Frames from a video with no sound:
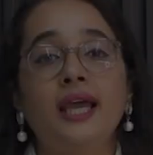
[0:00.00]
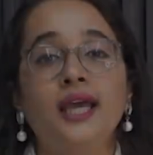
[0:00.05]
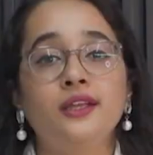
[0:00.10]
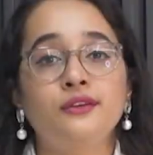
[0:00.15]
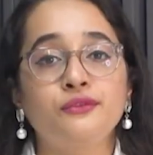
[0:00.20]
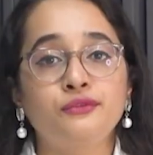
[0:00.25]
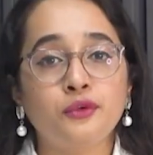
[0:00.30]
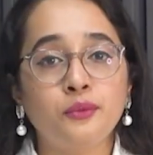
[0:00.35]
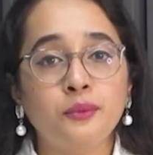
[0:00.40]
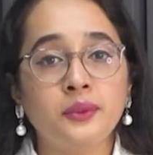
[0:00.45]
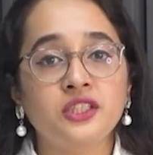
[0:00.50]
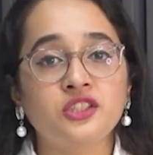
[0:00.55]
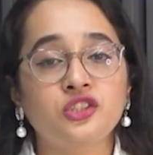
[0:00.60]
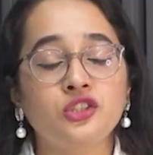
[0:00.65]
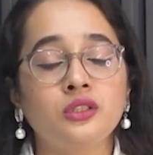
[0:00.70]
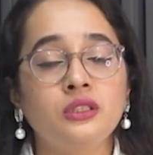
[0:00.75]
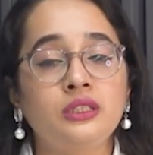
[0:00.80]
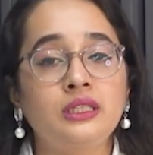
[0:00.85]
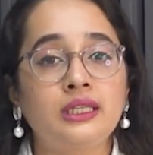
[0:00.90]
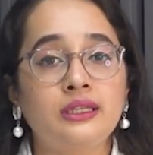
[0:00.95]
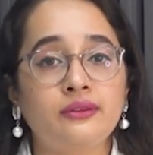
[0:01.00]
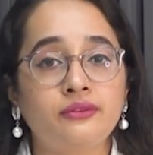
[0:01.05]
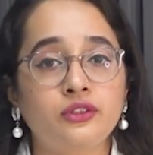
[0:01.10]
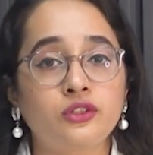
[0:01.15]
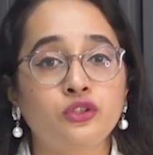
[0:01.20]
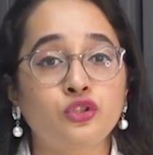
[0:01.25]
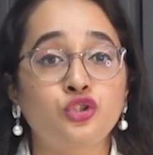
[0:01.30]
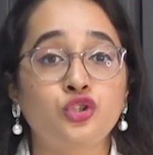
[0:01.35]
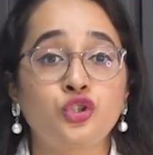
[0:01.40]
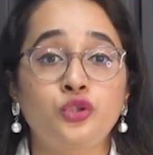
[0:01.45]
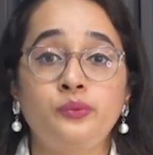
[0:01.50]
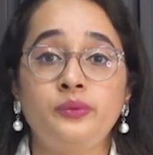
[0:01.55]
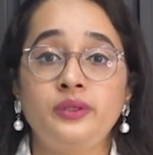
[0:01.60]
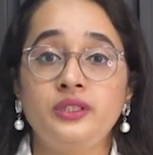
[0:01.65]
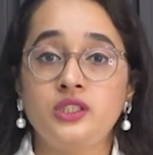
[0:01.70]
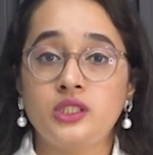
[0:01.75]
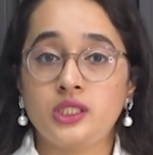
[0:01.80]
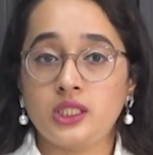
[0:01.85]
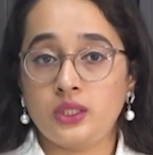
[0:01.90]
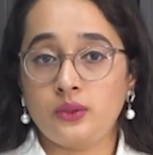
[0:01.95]
Information given should be
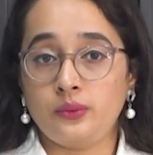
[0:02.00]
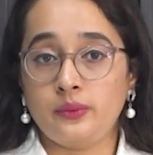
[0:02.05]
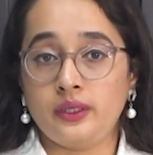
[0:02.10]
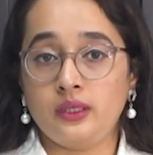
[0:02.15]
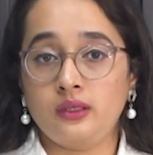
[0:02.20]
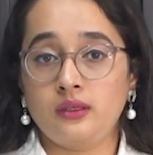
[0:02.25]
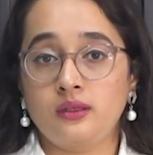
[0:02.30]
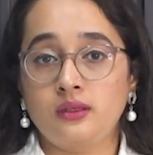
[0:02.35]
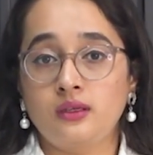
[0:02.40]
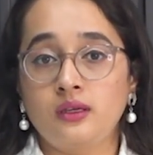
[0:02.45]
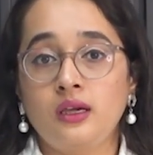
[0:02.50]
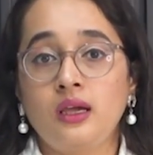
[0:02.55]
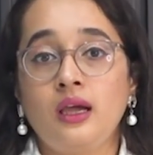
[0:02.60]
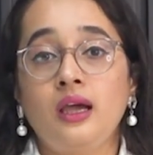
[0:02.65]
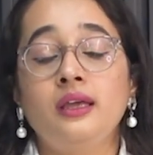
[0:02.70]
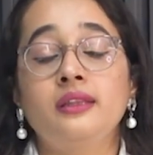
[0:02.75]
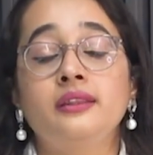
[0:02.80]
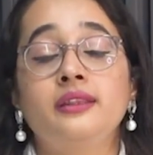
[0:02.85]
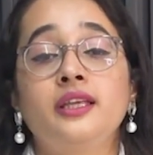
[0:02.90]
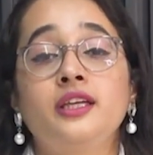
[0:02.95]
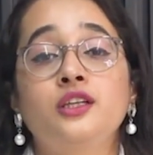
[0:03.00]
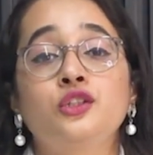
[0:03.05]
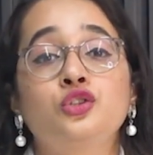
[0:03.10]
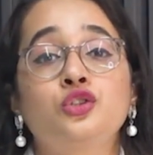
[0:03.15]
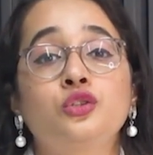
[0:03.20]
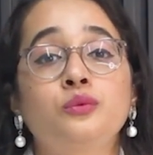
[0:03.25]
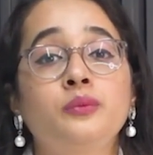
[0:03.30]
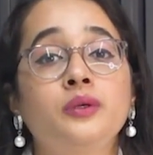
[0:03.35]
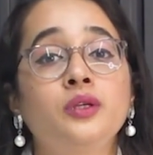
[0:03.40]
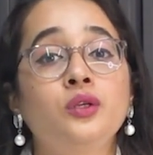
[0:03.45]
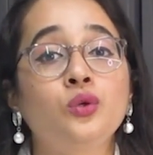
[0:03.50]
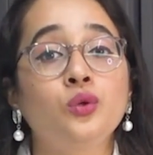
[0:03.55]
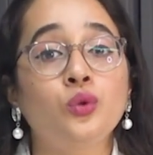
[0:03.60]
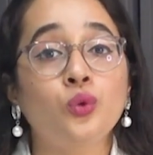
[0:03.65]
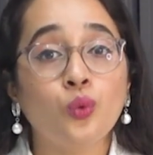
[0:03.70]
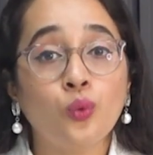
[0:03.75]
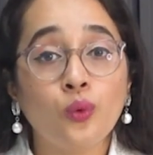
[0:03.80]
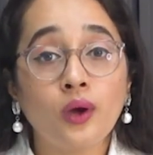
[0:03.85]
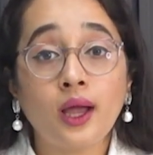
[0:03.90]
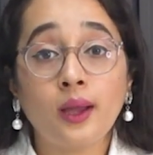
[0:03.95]
genuine. There should be
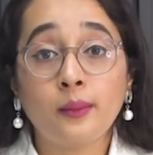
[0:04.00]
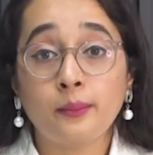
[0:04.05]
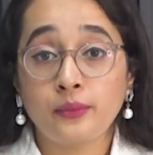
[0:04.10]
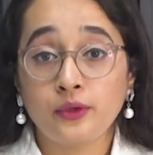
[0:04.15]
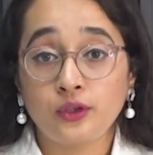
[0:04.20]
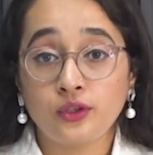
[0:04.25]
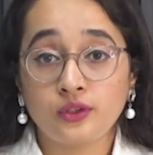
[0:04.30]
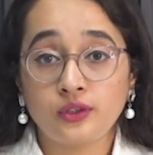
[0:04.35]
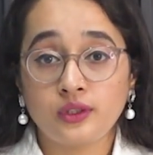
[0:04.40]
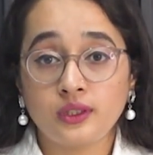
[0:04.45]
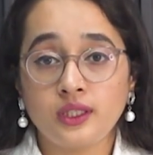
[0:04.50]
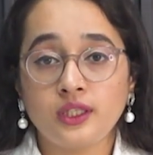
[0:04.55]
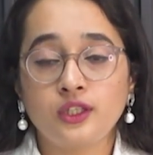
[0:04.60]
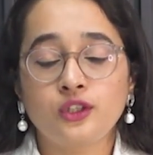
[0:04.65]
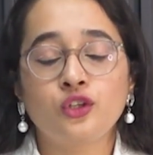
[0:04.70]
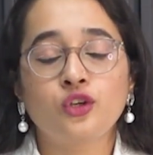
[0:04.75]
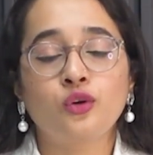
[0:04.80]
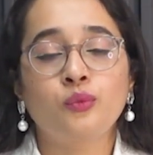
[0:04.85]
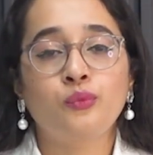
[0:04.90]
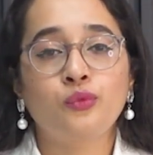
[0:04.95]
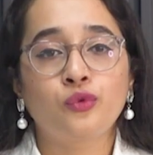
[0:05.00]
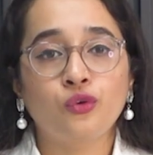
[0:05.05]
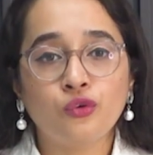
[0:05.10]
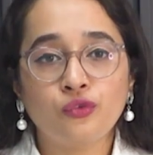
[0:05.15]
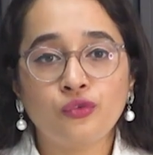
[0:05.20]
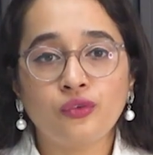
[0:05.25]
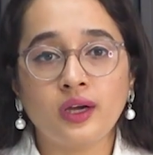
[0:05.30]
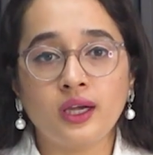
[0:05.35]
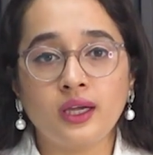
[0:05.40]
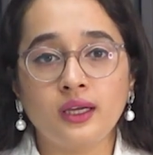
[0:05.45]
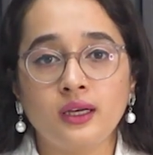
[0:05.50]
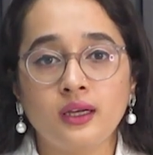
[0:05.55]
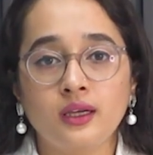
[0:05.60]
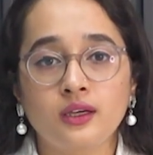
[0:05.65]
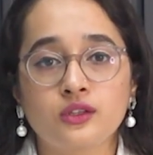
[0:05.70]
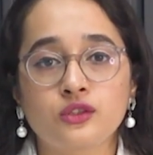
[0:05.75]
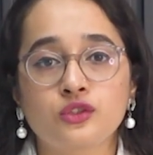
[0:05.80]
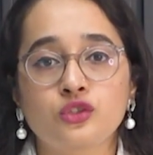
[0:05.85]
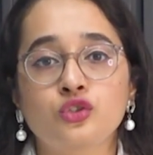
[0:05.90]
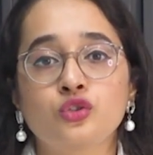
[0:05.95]
no ambiguity in your profile.
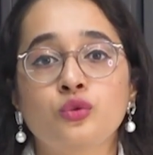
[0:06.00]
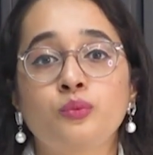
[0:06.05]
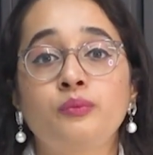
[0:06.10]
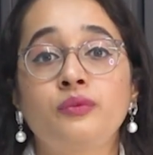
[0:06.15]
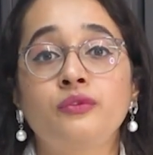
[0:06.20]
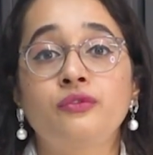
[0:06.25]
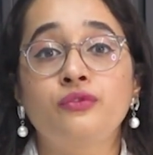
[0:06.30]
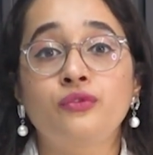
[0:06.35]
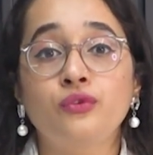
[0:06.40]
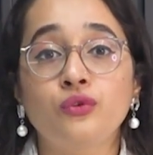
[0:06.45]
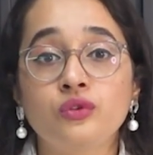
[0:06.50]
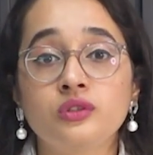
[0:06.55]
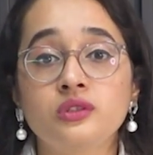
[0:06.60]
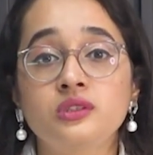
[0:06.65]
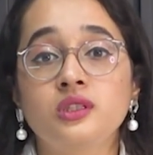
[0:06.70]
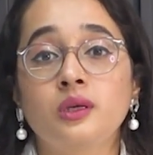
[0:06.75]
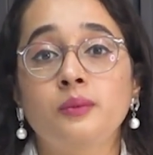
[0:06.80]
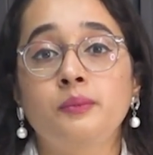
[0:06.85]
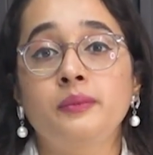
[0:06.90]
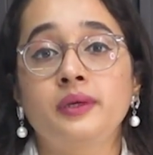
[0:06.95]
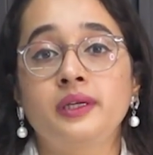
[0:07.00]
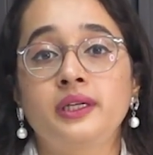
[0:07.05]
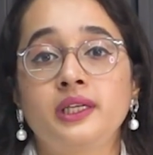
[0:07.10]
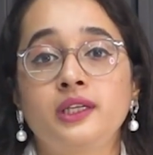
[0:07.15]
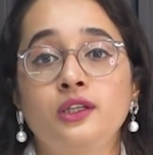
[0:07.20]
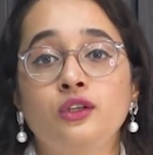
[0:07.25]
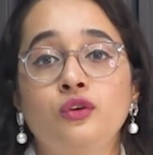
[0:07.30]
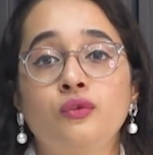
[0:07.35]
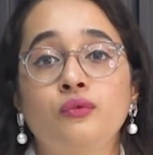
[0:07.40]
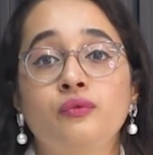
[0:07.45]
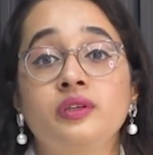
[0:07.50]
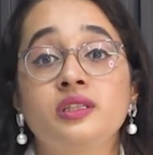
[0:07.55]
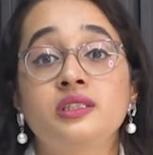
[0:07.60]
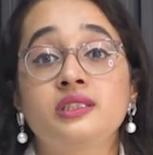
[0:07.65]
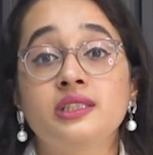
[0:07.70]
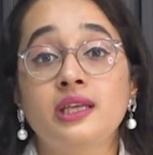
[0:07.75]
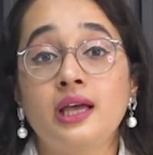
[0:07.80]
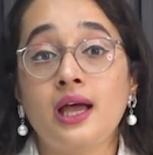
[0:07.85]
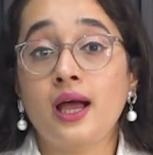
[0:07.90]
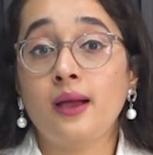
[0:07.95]
So before submitting your
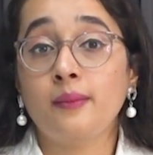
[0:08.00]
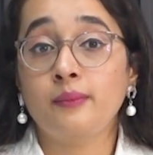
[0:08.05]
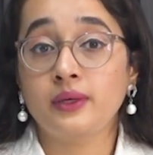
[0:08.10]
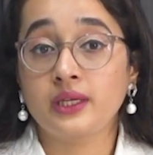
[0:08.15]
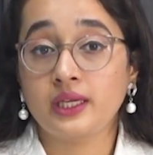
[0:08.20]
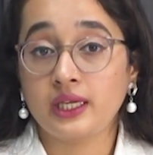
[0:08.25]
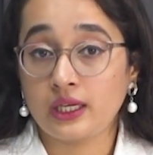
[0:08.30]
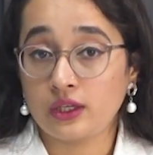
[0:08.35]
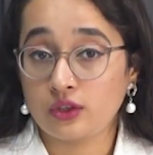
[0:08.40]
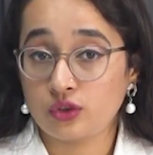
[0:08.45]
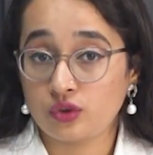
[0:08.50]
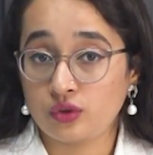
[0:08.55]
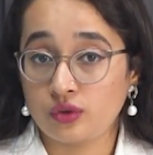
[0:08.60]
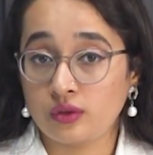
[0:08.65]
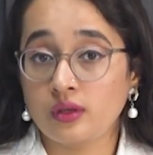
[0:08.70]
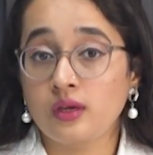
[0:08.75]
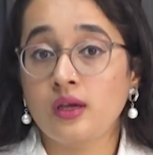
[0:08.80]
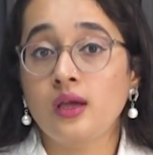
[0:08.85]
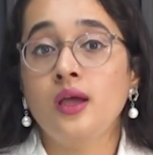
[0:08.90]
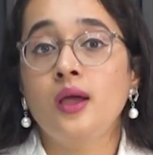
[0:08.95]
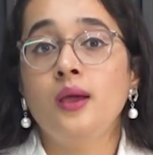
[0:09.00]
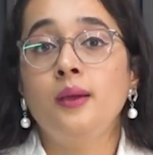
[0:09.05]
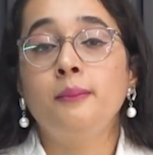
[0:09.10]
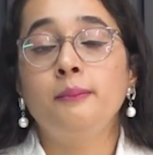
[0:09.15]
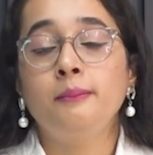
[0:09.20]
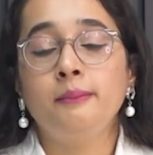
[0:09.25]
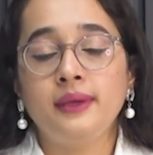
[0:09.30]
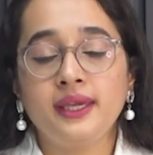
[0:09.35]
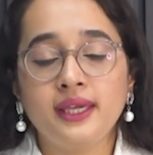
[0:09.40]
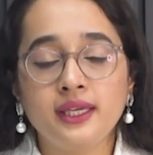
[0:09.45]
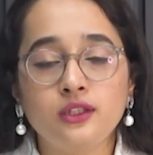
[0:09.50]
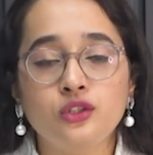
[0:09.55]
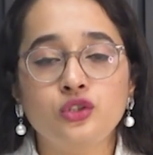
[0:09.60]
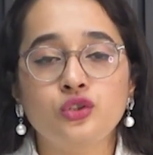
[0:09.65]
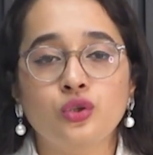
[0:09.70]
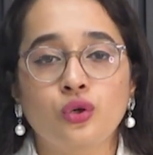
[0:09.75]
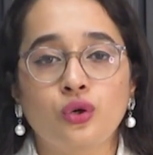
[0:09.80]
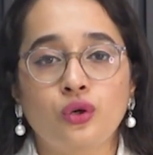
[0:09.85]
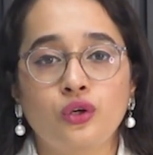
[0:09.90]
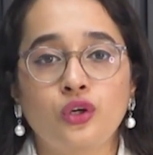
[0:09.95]
visa application, make
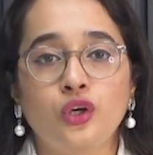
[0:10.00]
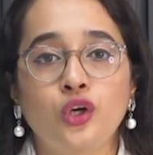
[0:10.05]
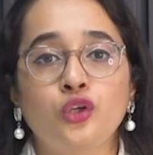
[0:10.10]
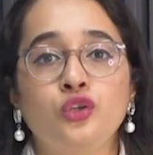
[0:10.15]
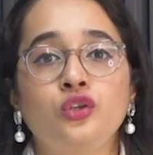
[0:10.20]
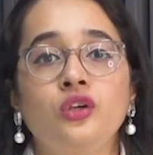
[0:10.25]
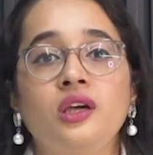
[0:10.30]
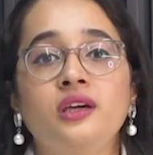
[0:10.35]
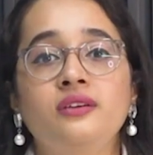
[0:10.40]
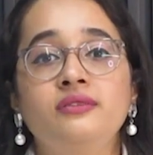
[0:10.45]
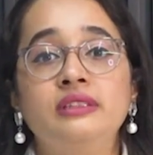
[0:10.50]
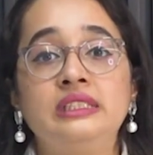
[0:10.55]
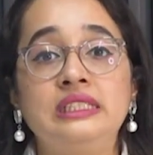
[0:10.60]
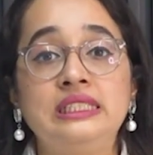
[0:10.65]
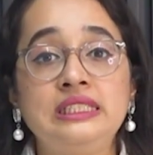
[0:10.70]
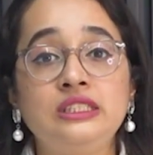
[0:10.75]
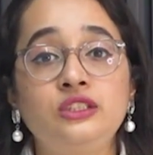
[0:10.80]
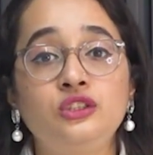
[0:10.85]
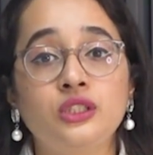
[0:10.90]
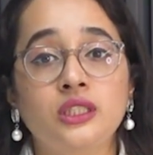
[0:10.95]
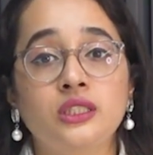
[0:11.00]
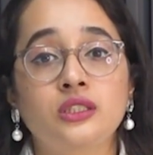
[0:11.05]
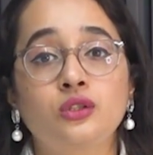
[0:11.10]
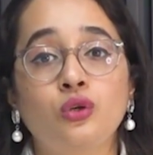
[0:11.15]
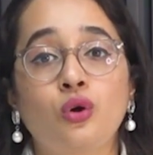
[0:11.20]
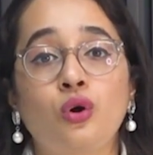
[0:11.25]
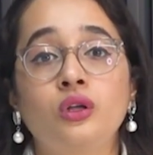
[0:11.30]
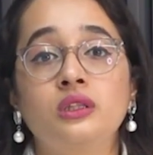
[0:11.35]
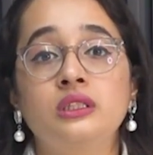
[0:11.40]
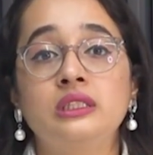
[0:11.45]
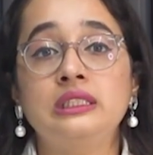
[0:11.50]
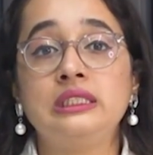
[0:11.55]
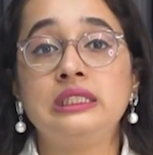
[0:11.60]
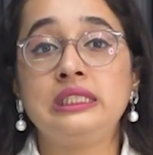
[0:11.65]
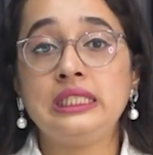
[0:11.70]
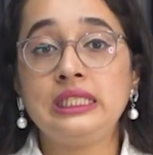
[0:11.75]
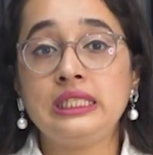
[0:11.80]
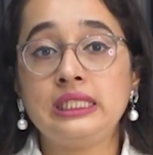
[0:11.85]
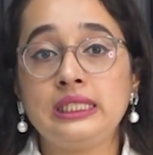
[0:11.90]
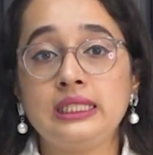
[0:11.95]
sure you have rechecked all the
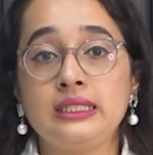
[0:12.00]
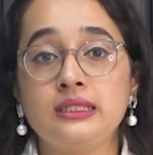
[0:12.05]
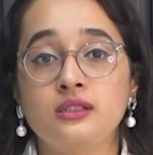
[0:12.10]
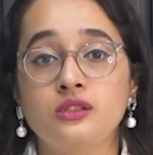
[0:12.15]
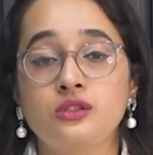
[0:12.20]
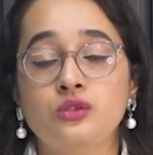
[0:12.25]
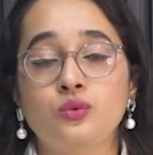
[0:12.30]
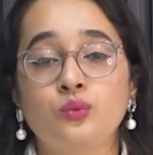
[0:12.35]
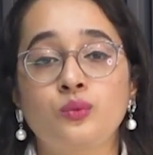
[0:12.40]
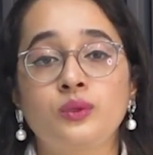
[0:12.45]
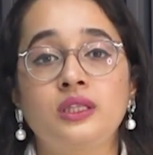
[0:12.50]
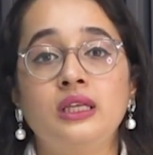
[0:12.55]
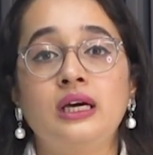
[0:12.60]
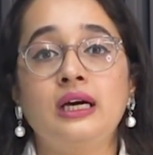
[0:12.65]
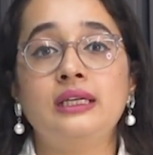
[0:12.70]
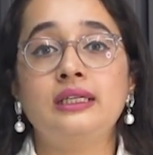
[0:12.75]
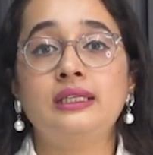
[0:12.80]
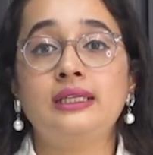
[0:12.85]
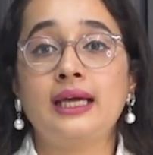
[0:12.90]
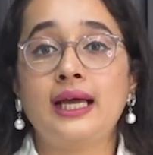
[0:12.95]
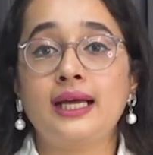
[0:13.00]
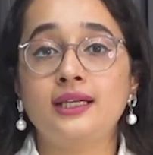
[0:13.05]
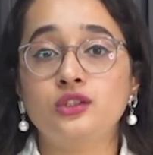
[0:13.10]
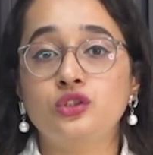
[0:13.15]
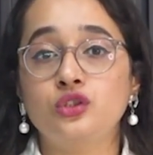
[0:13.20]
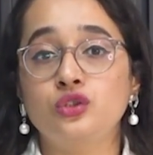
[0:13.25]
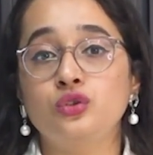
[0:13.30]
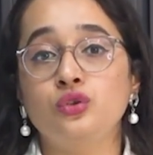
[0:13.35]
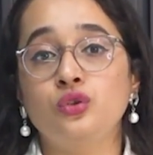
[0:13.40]
details with the attached